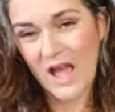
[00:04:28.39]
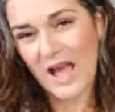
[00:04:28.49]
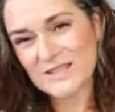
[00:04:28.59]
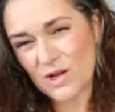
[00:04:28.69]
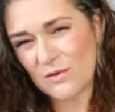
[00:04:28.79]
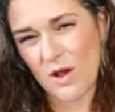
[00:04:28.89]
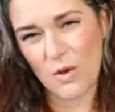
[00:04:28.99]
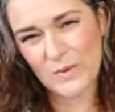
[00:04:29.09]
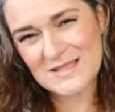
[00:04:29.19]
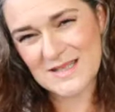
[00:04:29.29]
I don't
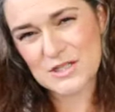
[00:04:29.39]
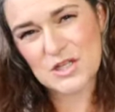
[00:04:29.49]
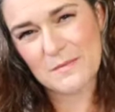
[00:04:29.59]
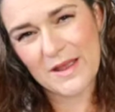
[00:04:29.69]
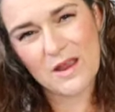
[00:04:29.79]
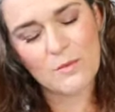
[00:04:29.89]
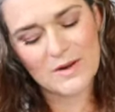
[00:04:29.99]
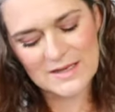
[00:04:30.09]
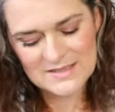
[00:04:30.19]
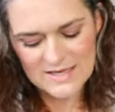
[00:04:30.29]
always section my hair
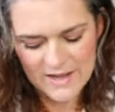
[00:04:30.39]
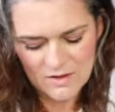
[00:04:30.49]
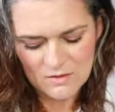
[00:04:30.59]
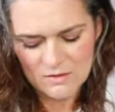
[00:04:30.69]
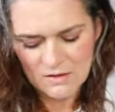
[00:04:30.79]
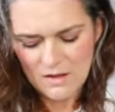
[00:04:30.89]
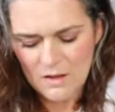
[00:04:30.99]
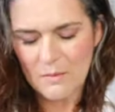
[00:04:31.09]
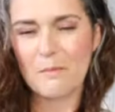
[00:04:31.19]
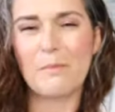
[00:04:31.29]
when I style,
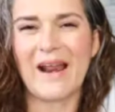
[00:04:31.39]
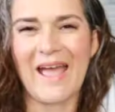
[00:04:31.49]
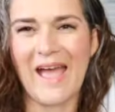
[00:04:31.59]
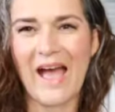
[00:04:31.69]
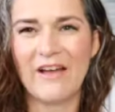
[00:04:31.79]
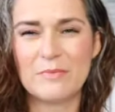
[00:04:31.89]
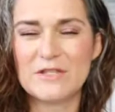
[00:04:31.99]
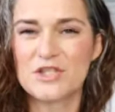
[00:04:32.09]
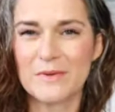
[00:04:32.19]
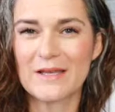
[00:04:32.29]
but I have
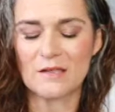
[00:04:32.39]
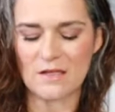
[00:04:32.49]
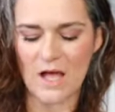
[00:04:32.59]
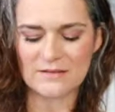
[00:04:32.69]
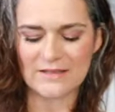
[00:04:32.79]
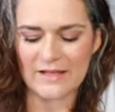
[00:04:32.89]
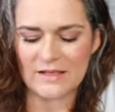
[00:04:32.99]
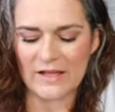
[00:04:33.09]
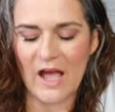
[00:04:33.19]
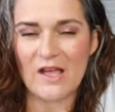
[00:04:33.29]
been doing it a lot
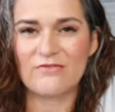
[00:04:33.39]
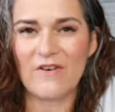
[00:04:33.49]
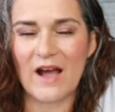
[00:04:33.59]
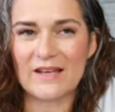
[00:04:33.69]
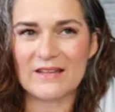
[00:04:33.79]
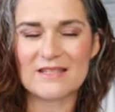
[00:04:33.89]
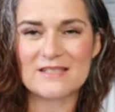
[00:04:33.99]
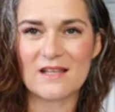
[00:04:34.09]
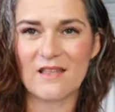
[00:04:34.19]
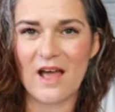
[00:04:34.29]
lately. I find that
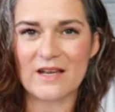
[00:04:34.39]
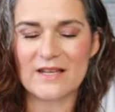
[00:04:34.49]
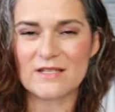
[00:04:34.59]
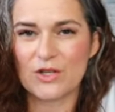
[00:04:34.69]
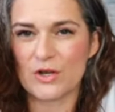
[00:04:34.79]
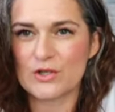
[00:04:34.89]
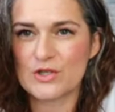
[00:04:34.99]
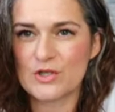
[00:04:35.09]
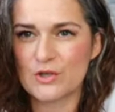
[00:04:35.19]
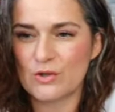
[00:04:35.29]
it's a lot easier
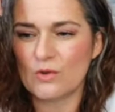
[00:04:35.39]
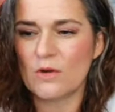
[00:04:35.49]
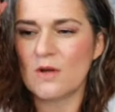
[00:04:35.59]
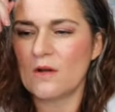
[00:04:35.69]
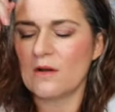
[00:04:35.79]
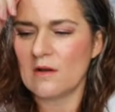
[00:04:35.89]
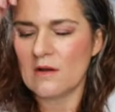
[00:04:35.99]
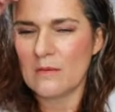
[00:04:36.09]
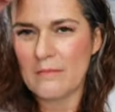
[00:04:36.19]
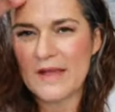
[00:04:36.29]
to
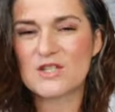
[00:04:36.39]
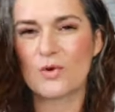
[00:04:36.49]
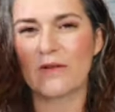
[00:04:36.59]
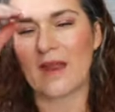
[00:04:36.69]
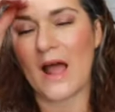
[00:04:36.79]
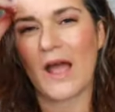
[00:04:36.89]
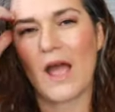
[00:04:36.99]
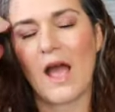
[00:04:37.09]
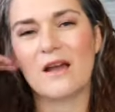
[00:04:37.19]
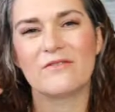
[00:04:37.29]
make sure that I
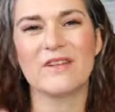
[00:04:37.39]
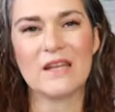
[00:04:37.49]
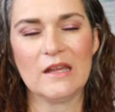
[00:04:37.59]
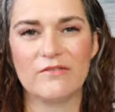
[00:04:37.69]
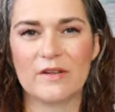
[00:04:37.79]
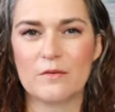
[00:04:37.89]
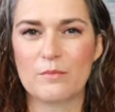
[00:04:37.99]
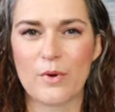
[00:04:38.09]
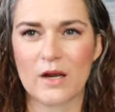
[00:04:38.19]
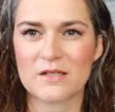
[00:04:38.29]
have an even
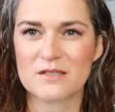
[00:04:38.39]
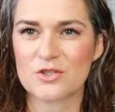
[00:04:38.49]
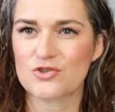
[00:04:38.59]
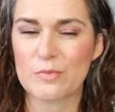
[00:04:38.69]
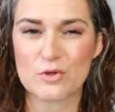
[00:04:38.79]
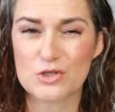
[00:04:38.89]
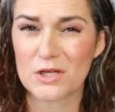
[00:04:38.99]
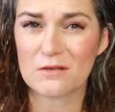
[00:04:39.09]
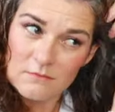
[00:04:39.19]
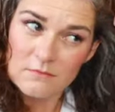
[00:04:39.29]
product
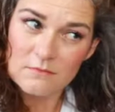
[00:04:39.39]
distribution.